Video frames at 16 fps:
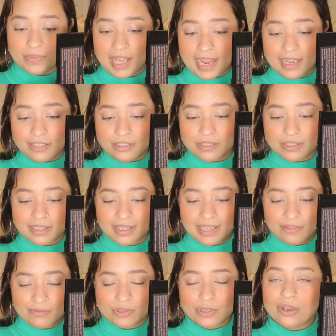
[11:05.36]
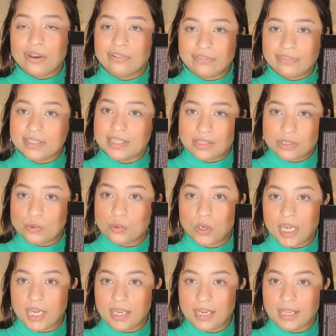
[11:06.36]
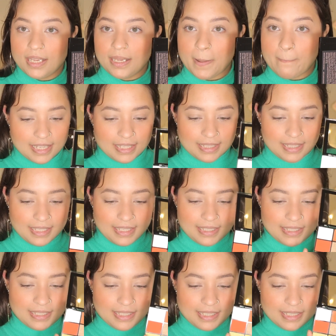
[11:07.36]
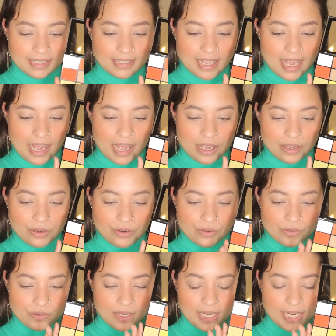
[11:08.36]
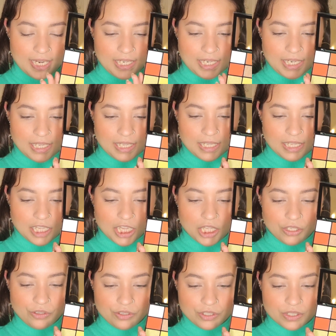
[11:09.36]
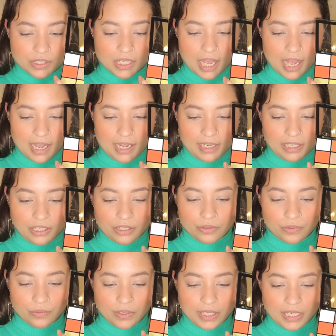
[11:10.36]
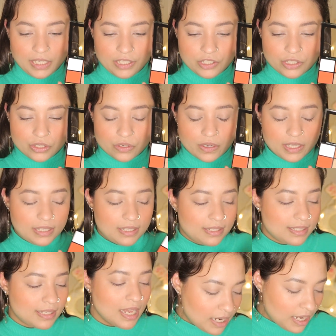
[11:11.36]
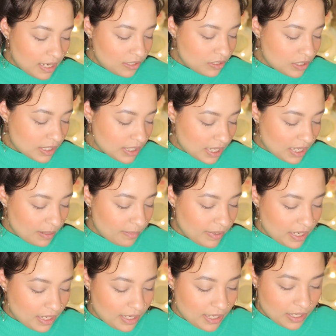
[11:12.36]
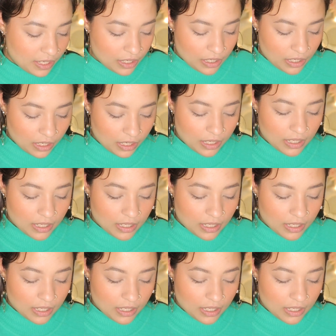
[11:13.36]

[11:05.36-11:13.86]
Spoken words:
That just gives off its quality. And this is how it looks. I do really enjoy this color scheme in here.